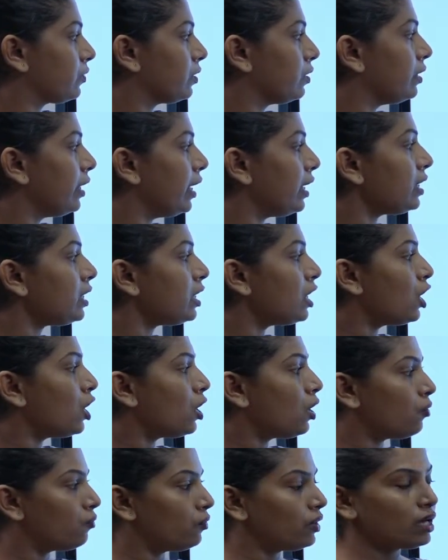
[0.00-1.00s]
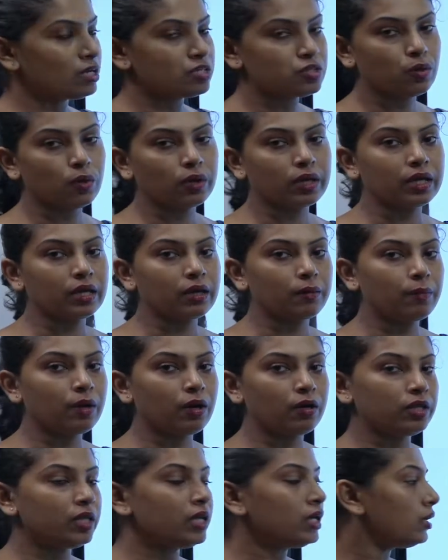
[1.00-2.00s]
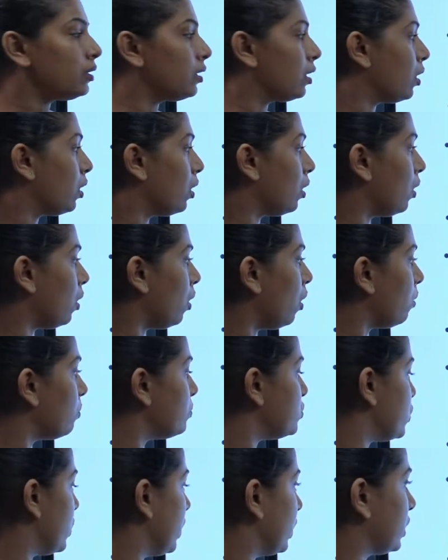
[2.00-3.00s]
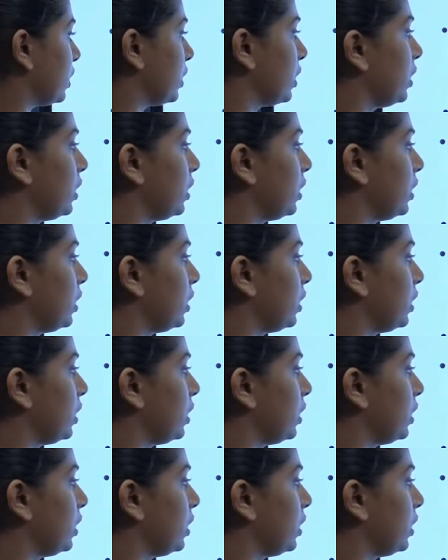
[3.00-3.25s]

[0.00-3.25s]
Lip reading: Then we are talking about the object.